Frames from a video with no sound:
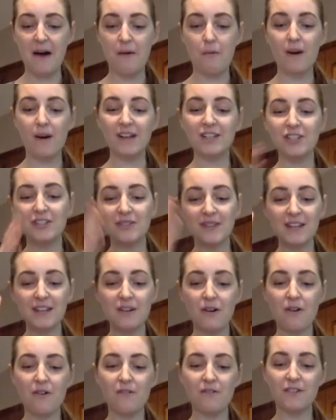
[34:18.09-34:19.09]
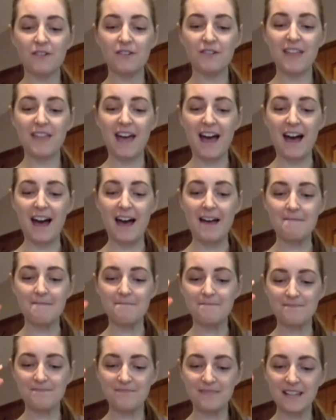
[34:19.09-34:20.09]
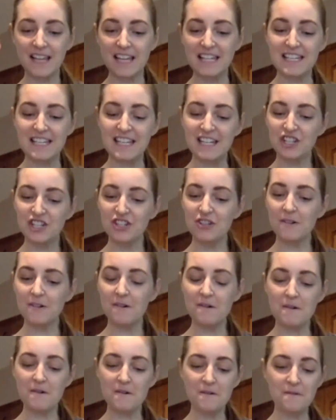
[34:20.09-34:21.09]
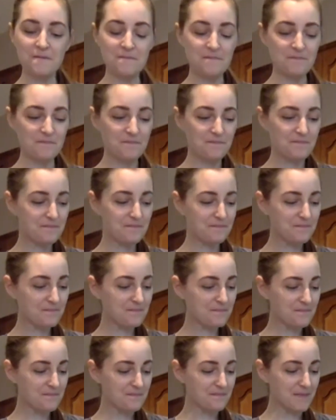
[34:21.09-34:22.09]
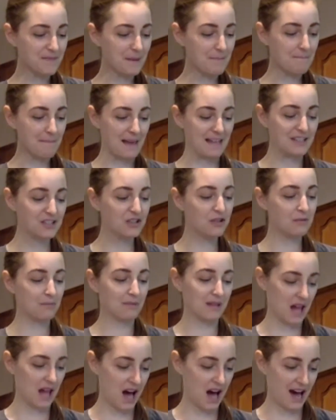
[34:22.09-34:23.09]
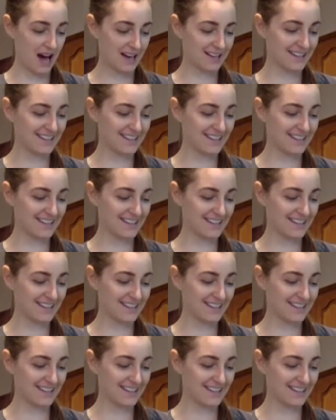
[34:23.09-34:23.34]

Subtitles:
Once you get over that initial mental block,